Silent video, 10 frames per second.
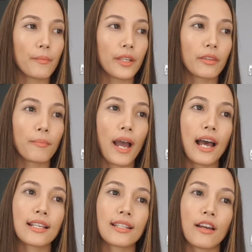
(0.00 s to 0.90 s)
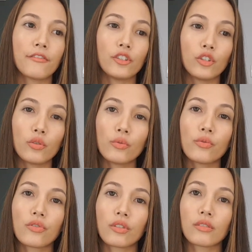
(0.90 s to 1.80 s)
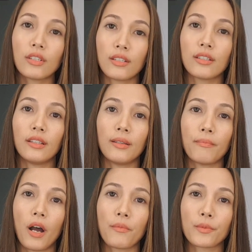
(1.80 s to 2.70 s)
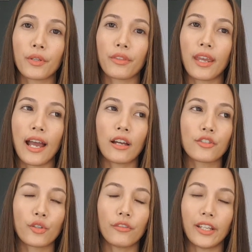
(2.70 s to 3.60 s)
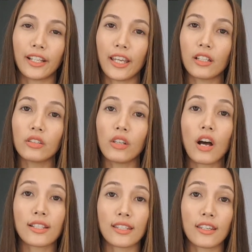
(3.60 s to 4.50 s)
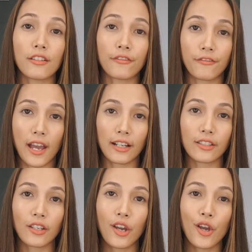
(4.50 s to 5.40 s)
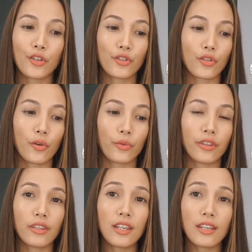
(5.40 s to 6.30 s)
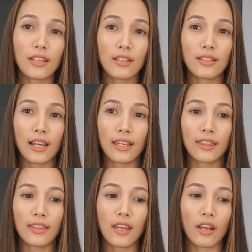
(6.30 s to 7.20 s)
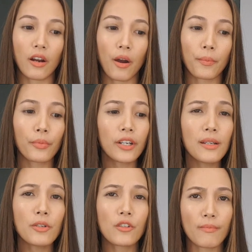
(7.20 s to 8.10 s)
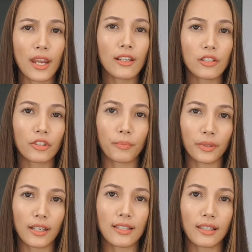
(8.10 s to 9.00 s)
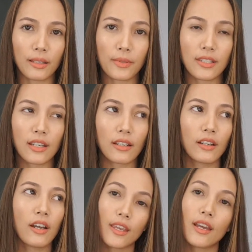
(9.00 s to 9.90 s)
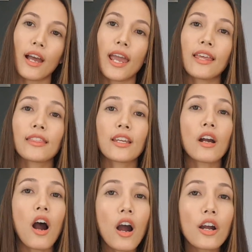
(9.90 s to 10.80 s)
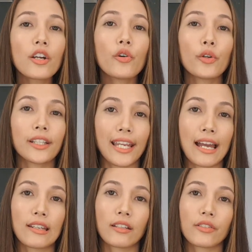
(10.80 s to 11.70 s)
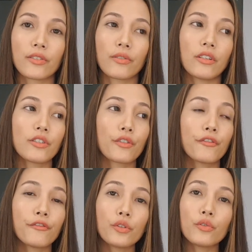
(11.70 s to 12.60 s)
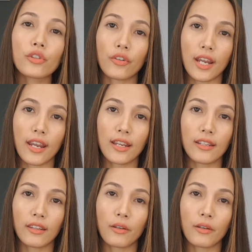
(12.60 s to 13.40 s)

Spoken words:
In the past, I've used tinted lip balms, but they had sort of like a glossy effect. So these, I think, are pretty much made to replace lipstick. And they are organic, so these are food grade.